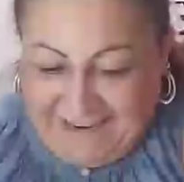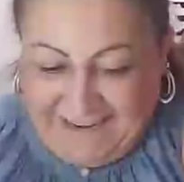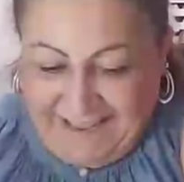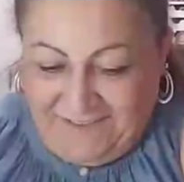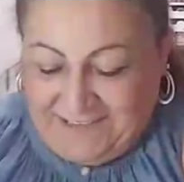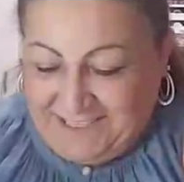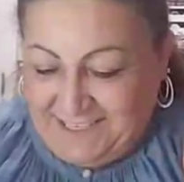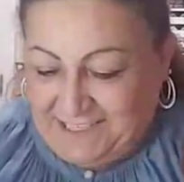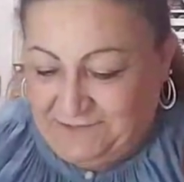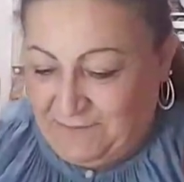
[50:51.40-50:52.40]
Let me see
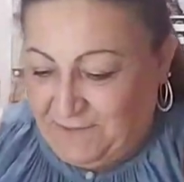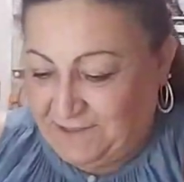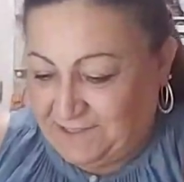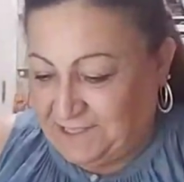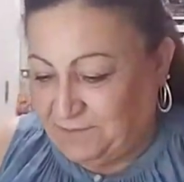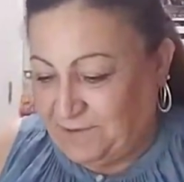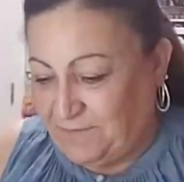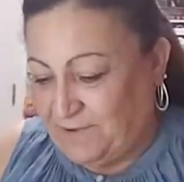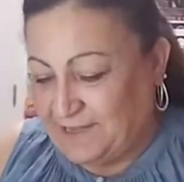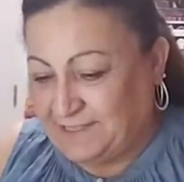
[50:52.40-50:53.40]
this one. What does this one
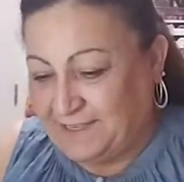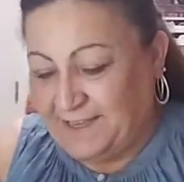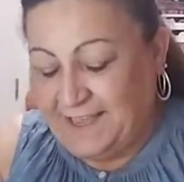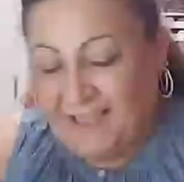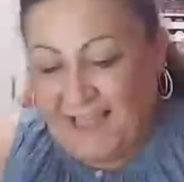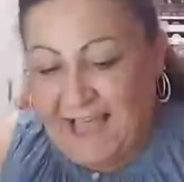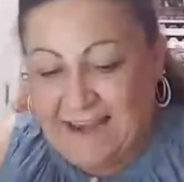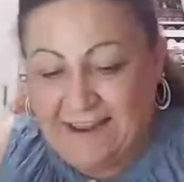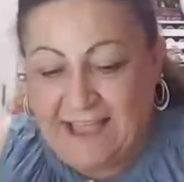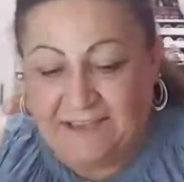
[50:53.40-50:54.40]
bring?
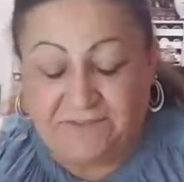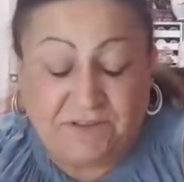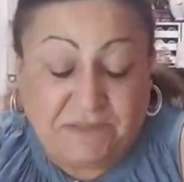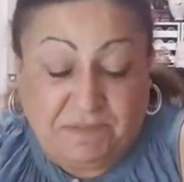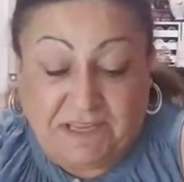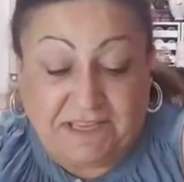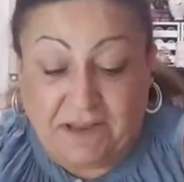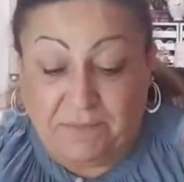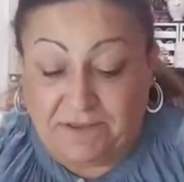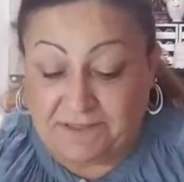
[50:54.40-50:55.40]
I just picked it
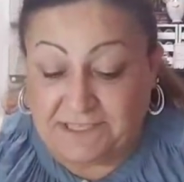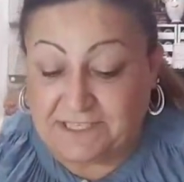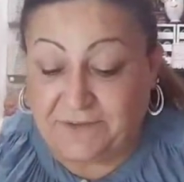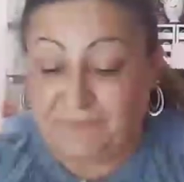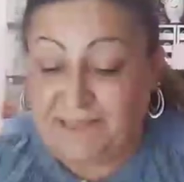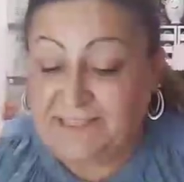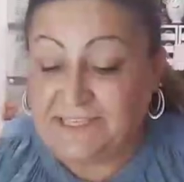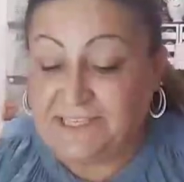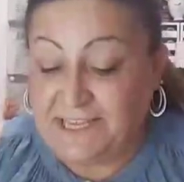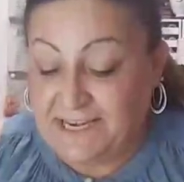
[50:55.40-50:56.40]
up because it's so
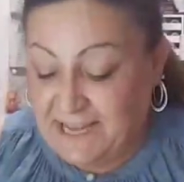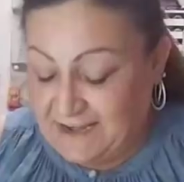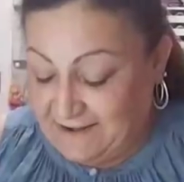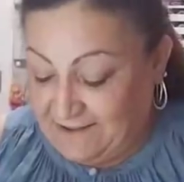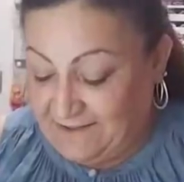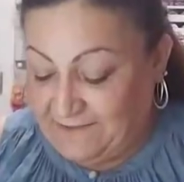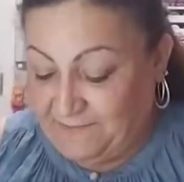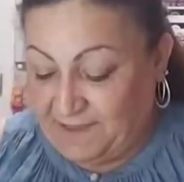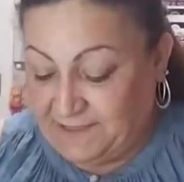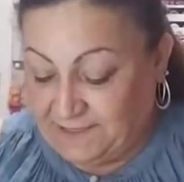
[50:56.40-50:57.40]
vintage-y, and I love the
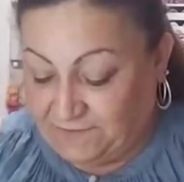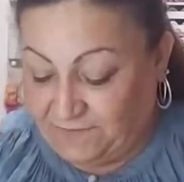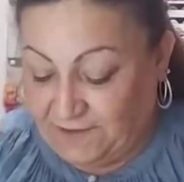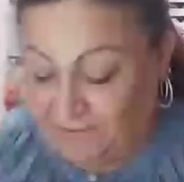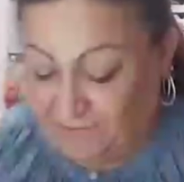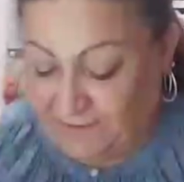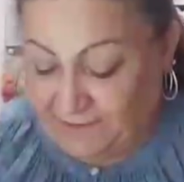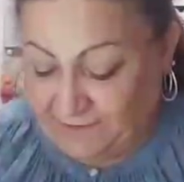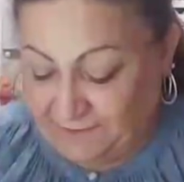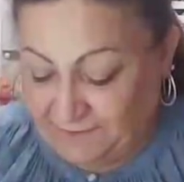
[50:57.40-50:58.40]
vintage feel of it.